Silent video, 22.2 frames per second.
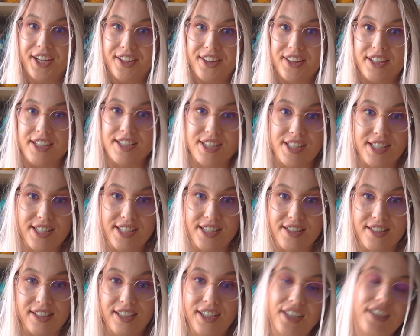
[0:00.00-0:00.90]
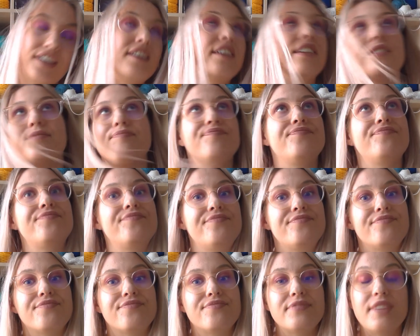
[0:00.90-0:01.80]
It's, how do
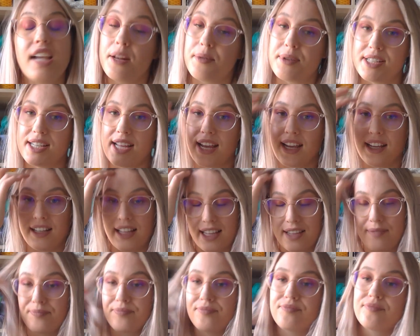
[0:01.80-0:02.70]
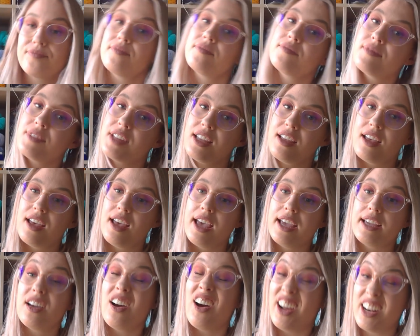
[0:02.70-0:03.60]
I say it? Like, it
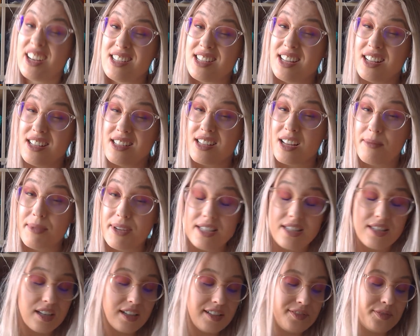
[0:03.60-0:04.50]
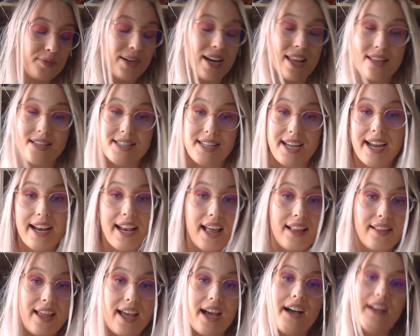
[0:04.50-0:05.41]
kind of sounds like myself when I say it
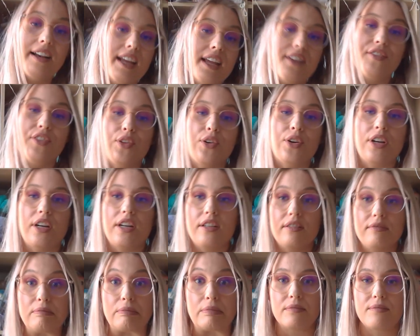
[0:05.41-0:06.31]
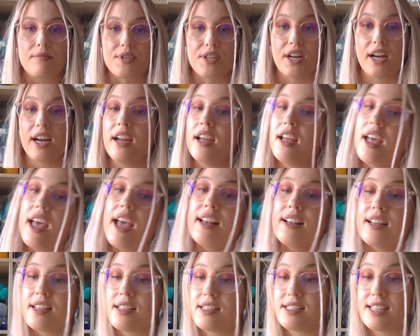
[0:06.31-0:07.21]
out loud, even though, it
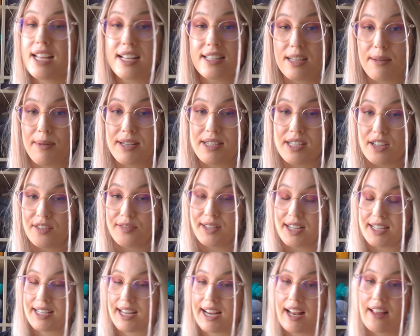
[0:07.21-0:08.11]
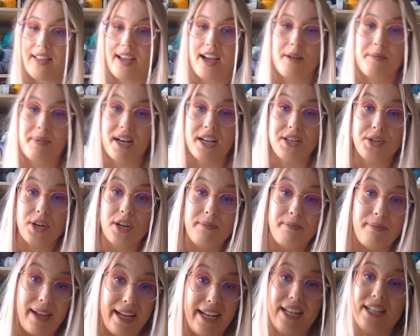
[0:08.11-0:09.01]
sounds like myself when I say it out loud, but I don't
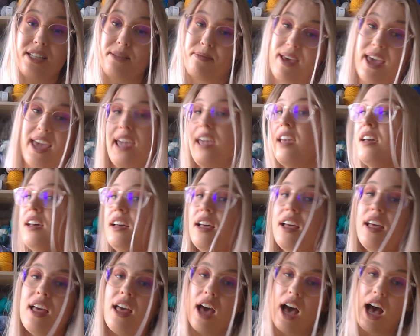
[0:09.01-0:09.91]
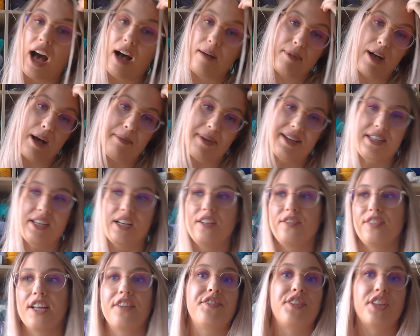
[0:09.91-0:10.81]
mean it to be. Up myself,
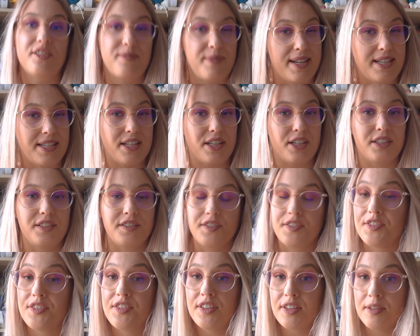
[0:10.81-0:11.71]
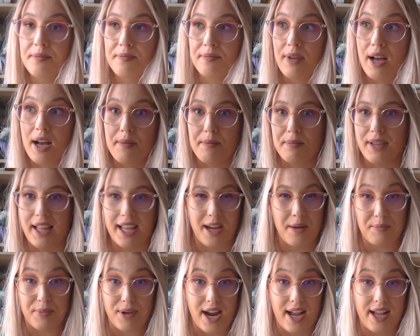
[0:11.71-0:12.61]
like full of myself, like
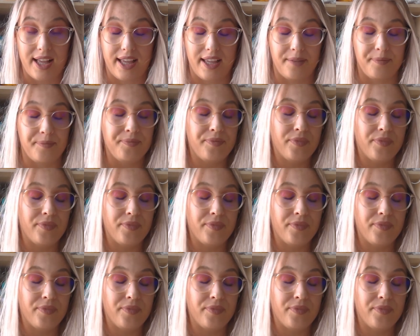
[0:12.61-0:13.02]
I'm bragging.